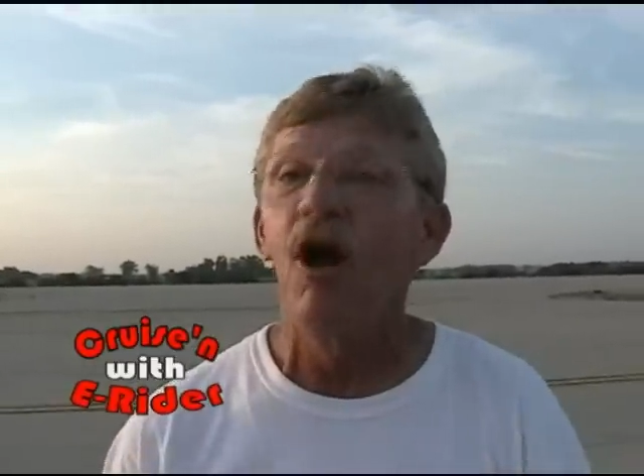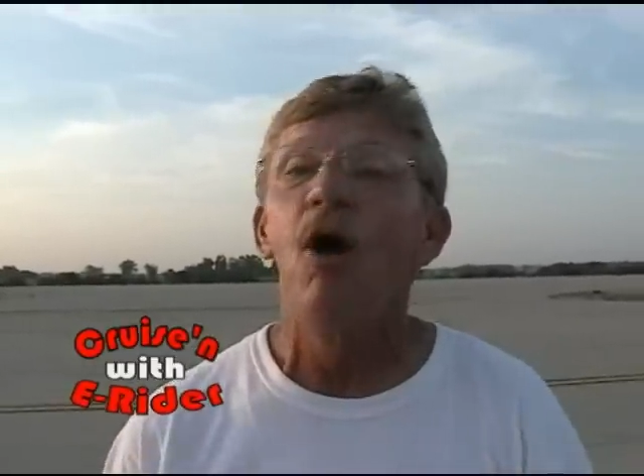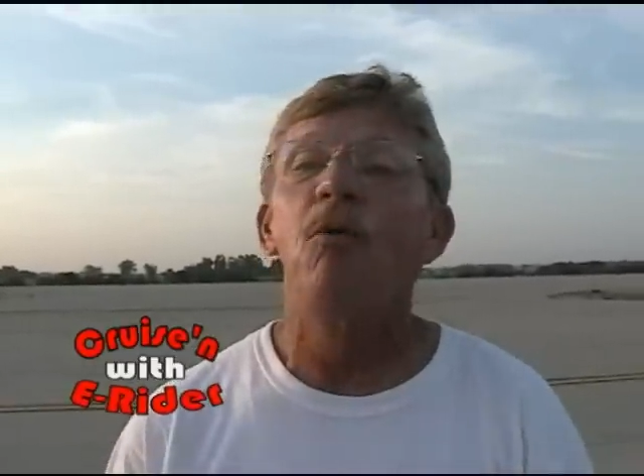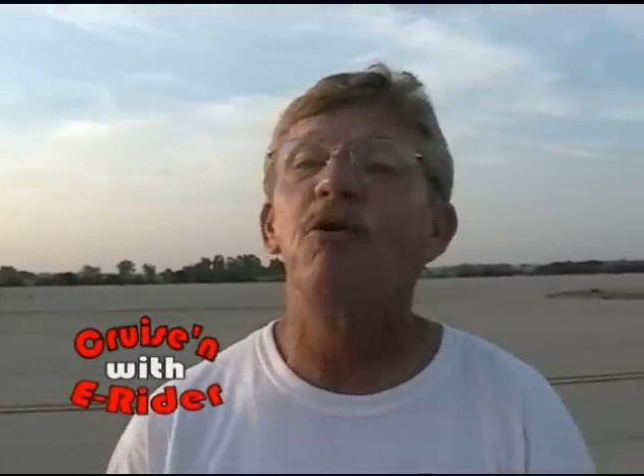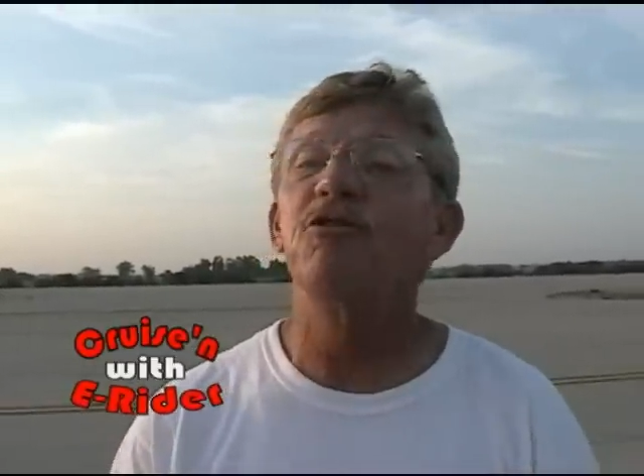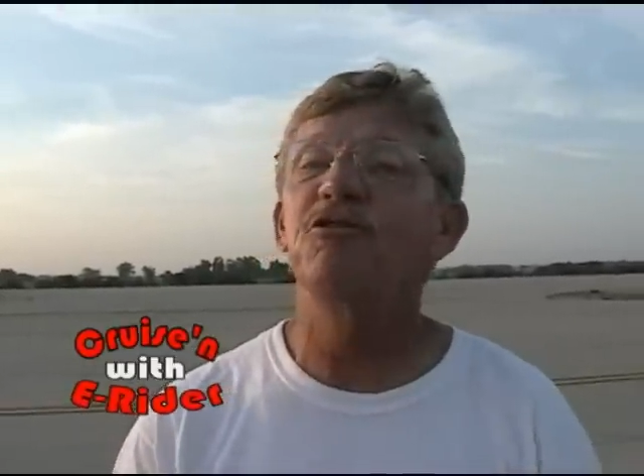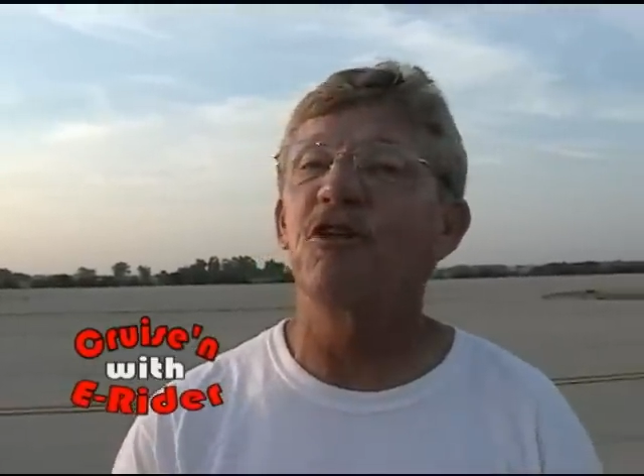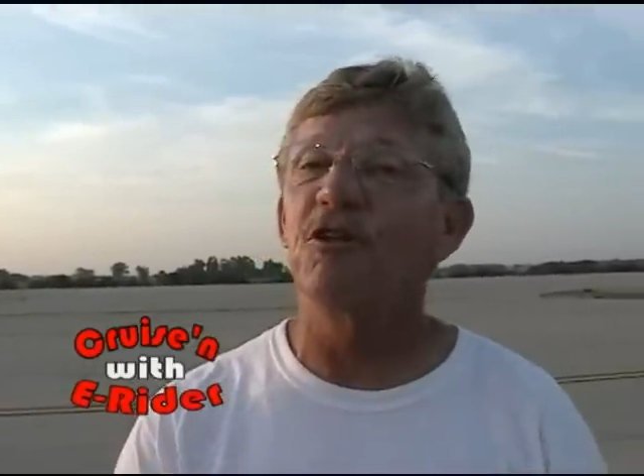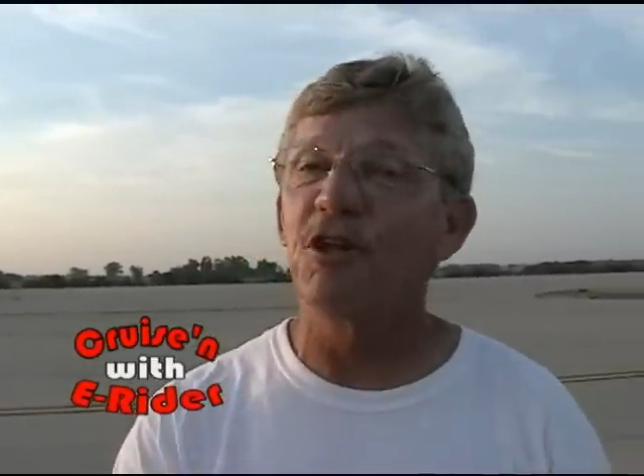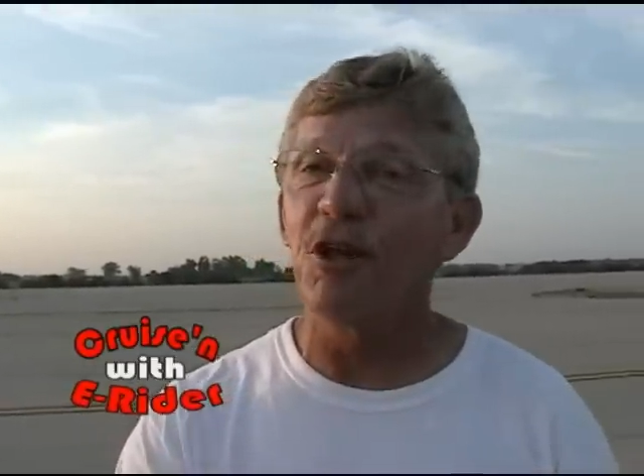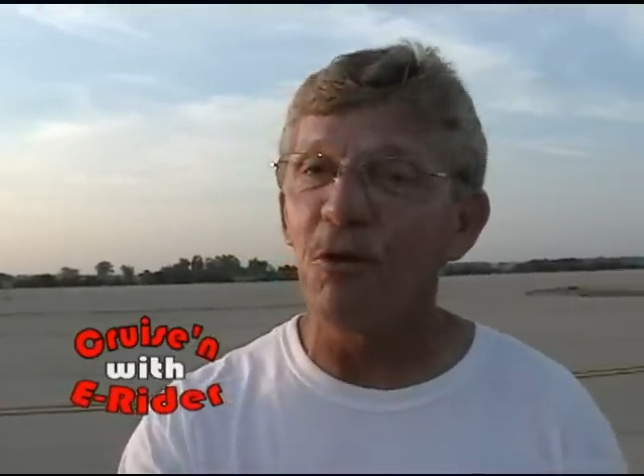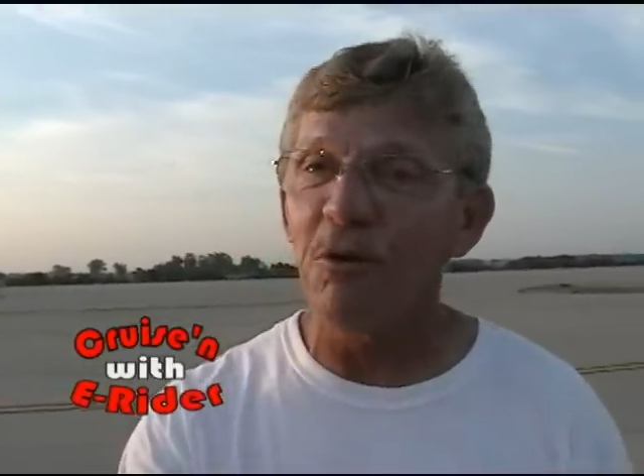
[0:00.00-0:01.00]
We're just a
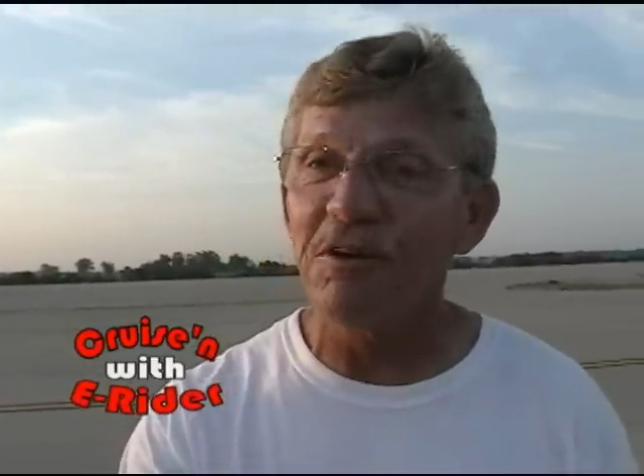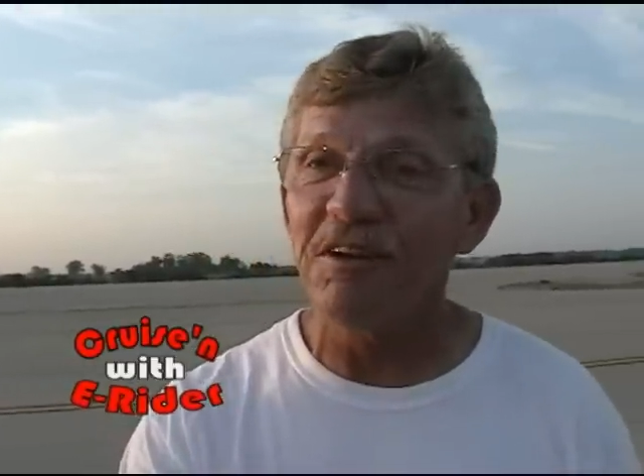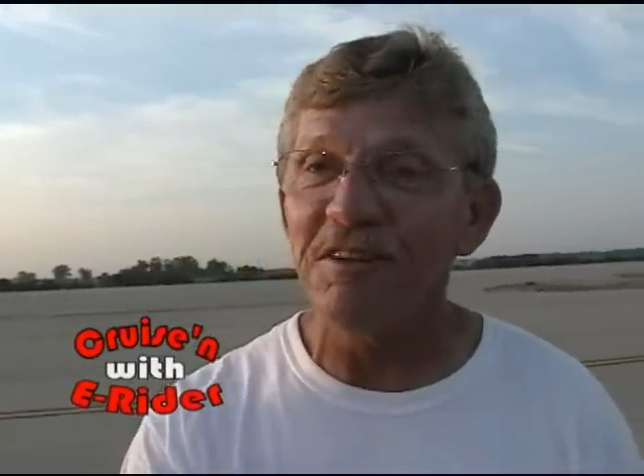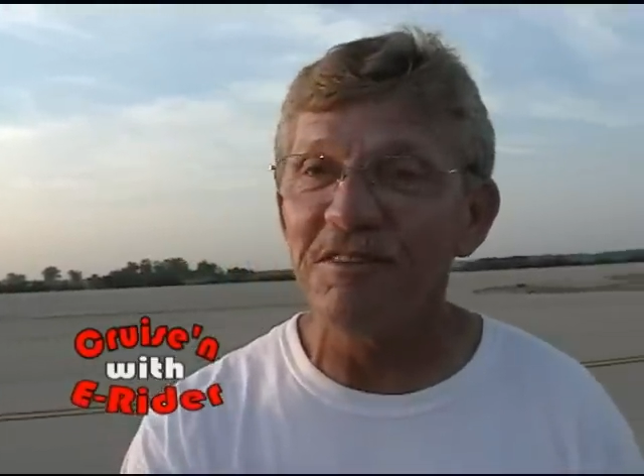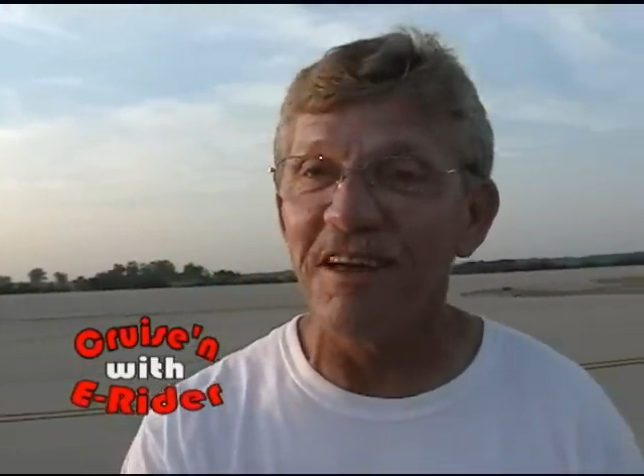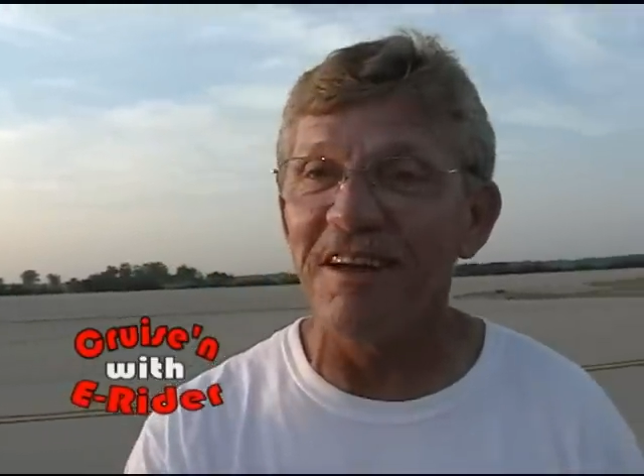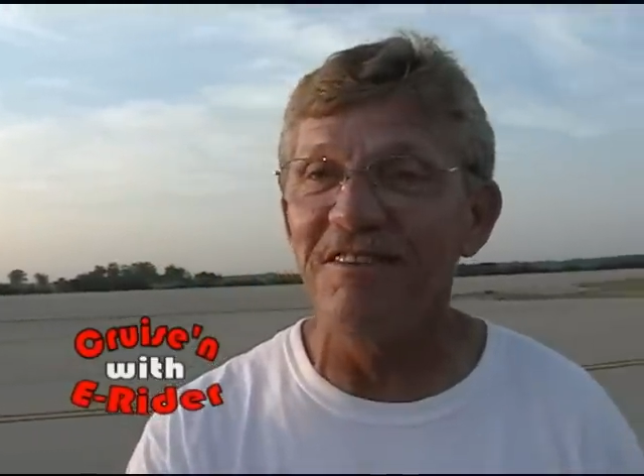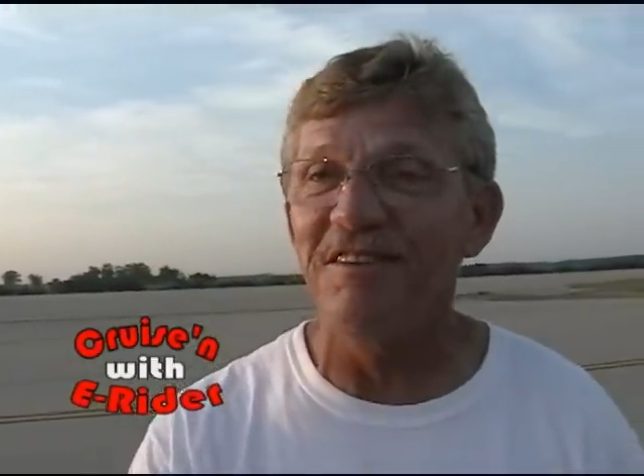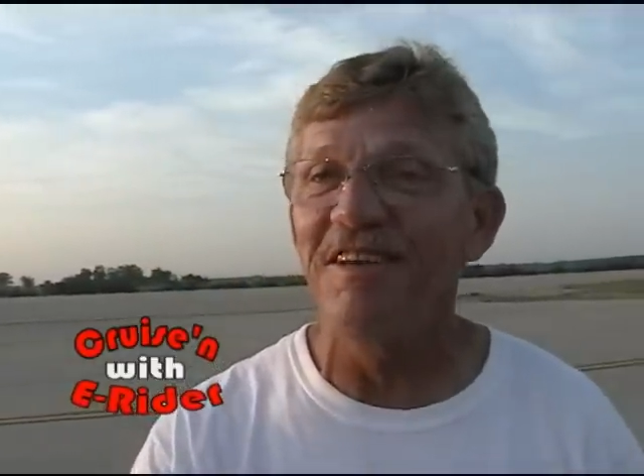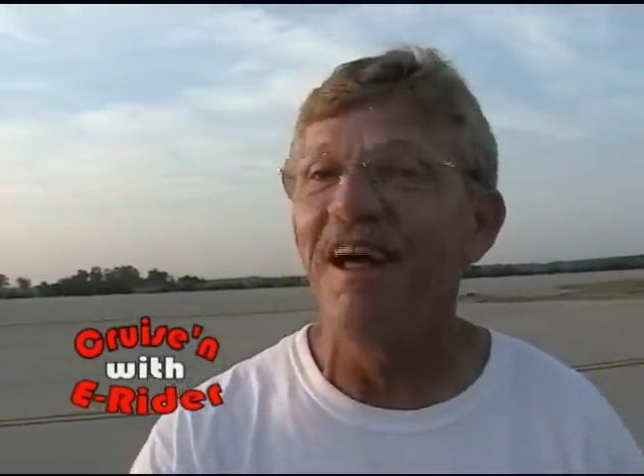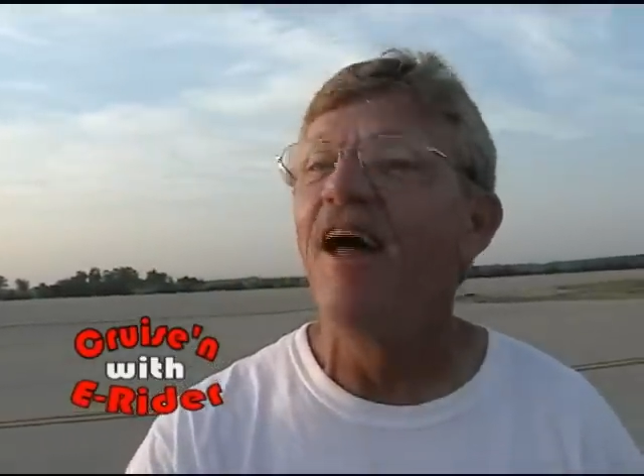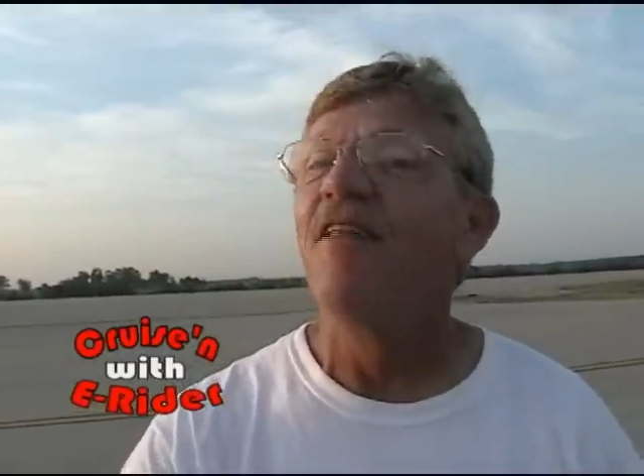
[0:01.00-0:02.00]
little
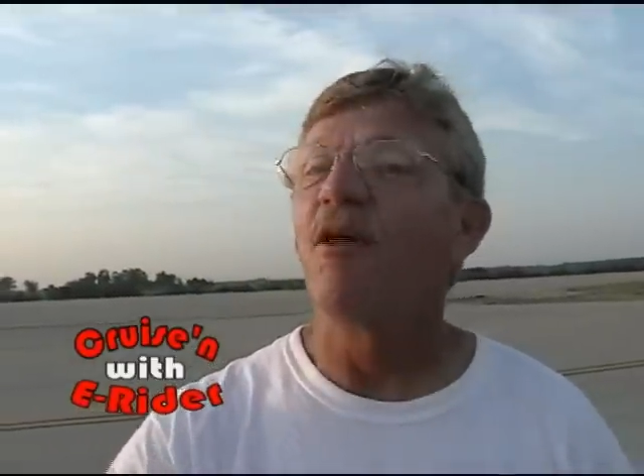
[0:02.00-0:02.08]
organization